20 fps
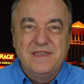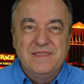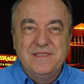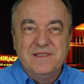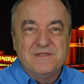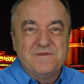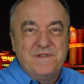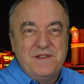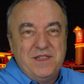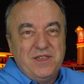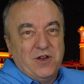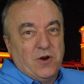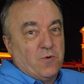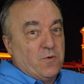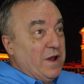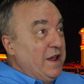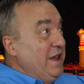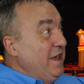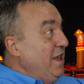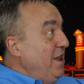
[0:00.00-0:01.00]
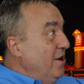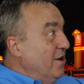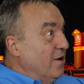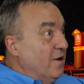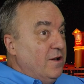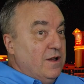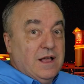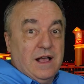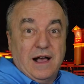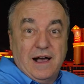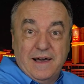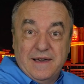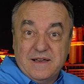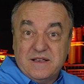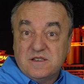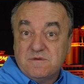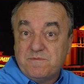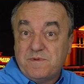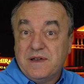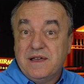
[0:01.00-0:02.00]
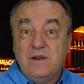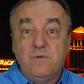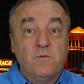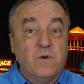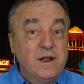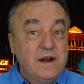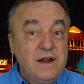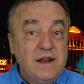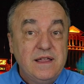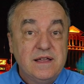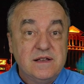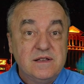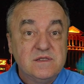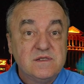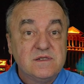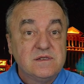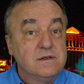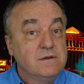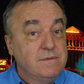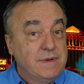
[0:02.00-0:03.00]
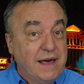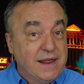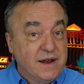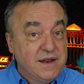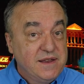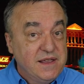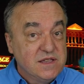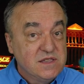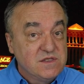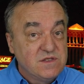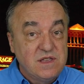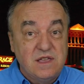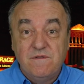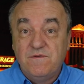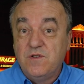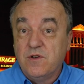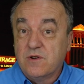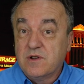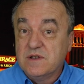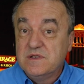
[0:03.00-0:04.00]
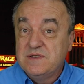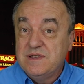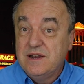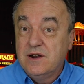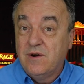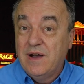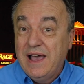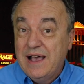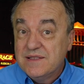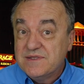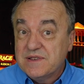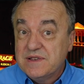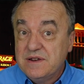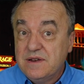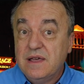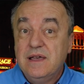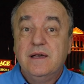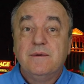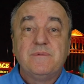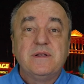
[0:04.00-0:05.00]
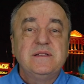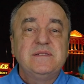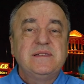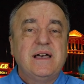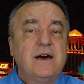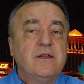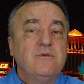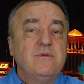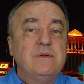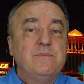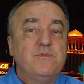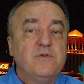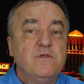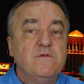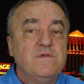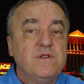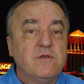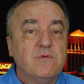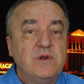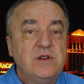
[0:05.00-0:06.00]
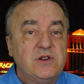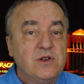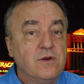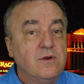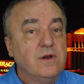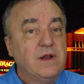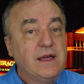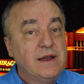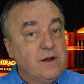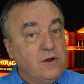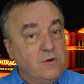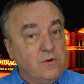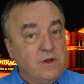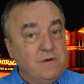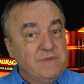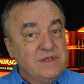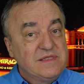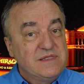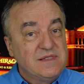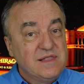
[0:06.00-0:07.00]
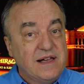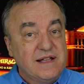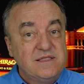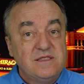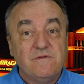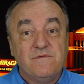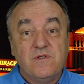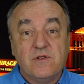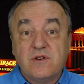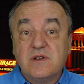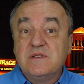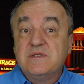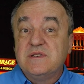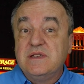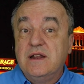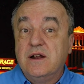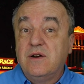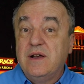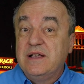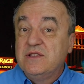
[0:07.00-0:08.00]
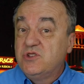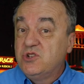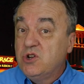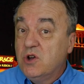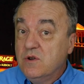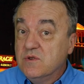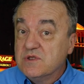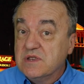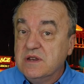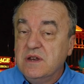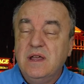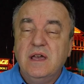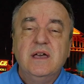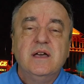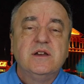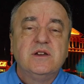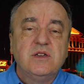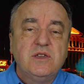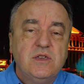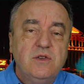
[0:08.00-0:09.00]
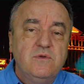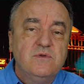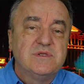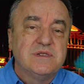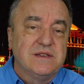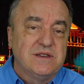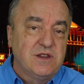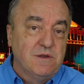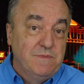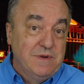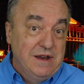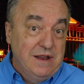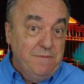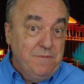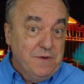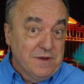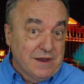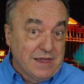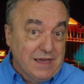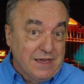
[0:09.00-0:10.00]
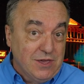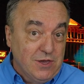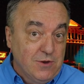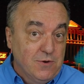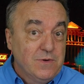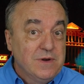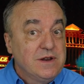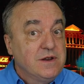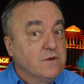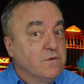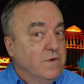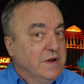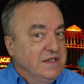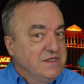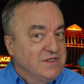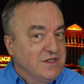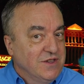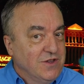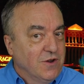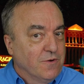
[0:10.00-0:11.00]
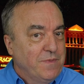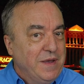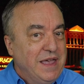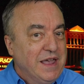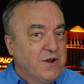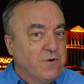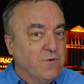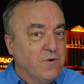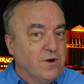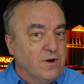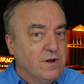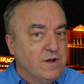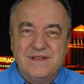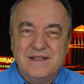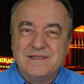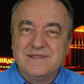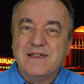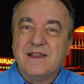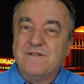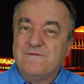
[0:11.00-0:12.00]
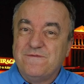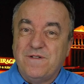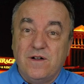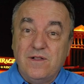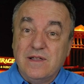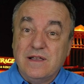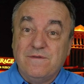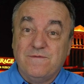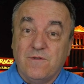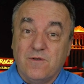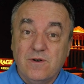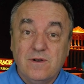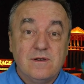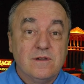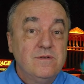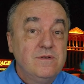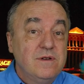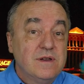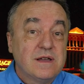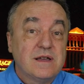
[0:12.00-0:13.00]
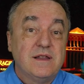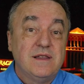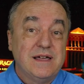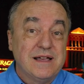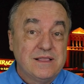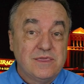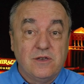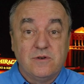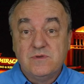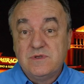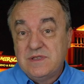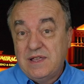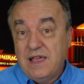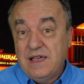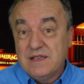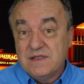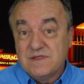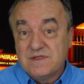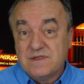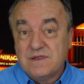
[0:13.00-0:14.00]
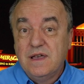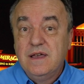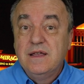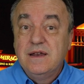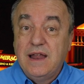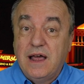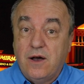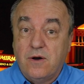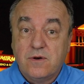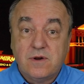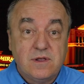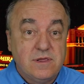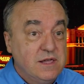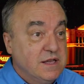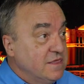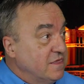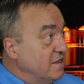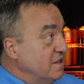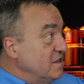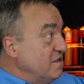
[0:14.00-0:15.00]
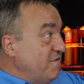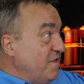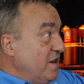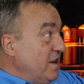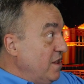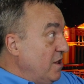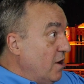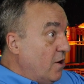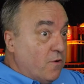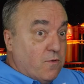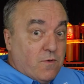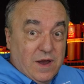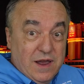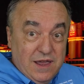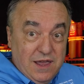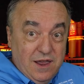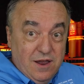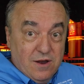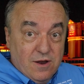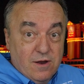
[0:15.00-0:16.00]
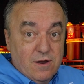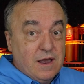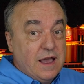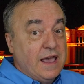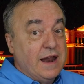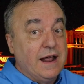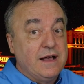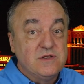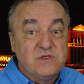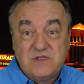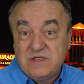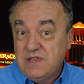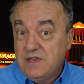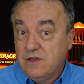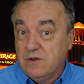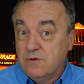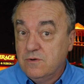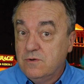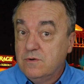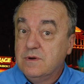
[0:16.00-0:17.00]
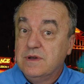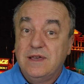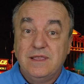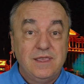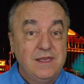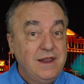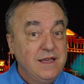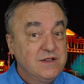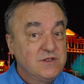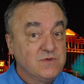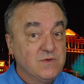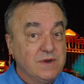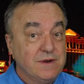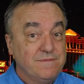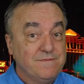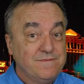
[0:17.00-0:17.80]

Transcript: In this video right here, I explain what it is, how to test if your casino has it, plus how to improve your return on low limit slots if your casino has chosen to use it to manipulate you into wasting your bankroll. Instead of falling for it, learn to collect those tastes. Now, click this video right here, and I'll see you in the next one.